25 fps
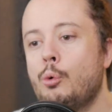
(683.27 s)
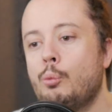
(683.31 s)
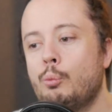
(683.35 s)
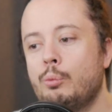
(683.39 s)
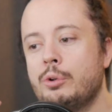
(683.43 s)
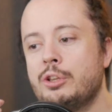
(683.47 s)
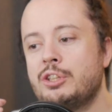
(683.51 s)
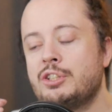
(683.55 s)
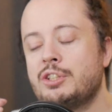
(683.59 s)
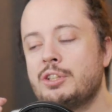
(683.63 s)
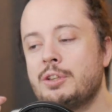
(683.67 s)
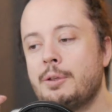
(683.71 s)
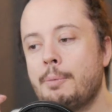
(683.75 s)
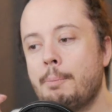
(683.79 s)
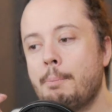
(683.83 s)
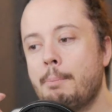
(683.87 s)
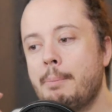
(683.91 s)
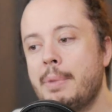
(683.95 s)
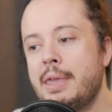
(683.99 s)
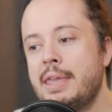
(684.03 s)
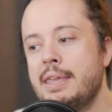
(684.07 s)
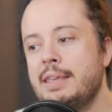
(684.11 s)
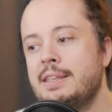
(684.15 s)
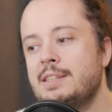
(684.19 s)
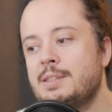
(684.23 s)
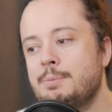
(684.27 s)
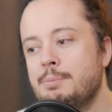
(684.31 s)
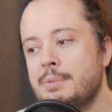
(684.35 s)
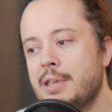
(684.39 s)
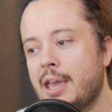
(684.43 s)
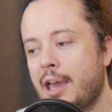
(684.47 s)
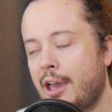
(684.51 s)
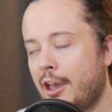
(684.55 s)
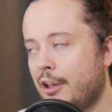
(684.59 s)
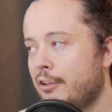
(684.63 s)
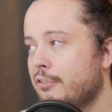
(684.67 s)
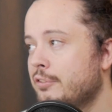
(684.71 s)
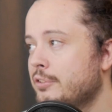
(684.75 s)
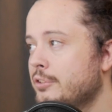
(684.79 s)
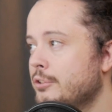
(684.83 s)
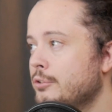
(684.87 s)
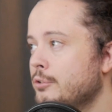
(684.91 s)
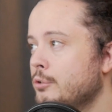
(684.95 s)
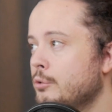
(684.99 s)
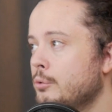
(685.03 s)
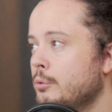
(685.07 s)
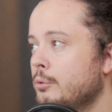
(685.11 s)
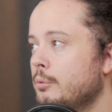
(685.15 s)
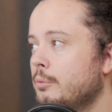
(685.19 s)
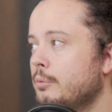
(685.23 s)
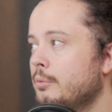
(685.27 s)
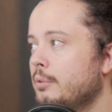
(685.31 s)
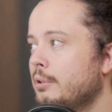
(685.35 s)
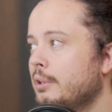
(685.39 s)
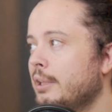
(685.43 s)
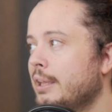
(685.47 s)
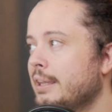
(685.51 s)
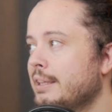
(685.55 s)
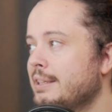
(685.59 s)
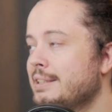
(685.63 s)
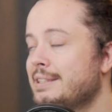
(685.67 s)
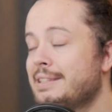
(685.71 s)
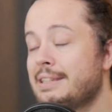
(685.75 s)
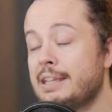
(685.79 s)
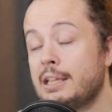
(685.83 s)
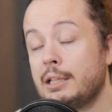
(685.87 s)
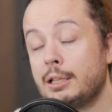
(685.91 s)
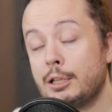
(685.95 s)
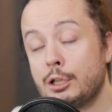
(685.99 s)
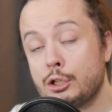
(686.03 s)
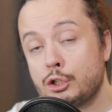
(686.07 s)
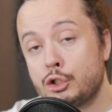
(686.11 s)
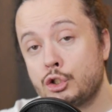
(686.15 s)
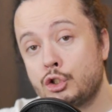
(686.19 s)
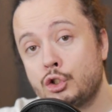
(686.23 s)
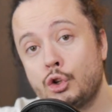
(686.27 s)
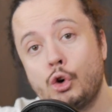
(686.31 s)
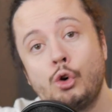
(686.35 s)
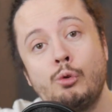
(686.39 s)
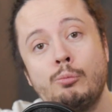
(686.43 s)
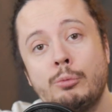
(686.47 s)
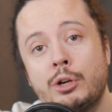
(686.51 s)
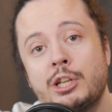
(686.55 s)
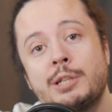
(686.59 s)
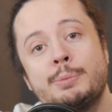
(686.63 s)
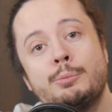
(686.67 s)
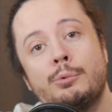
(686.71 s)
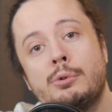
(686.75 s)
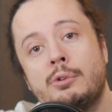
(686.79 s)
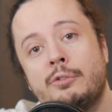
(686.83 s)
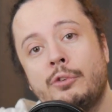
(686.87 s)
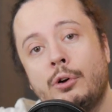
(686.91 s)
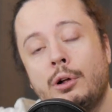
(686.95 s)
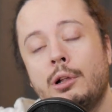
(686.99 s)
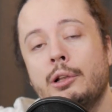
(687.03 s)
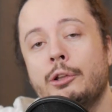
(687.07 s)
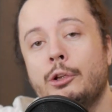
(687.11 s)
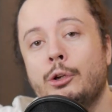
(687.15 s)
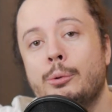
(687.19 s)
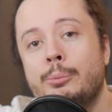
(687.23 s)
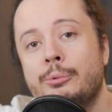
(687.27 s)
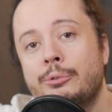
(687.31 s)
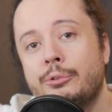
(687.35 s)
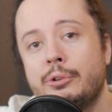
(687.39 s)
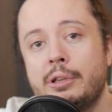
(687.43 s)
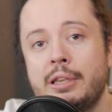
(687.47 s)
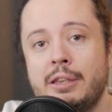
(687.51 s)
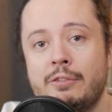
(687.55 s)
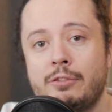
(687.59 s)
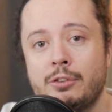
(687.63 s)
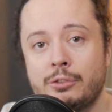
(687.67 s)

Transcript: which makes me have to like sell so much more volume to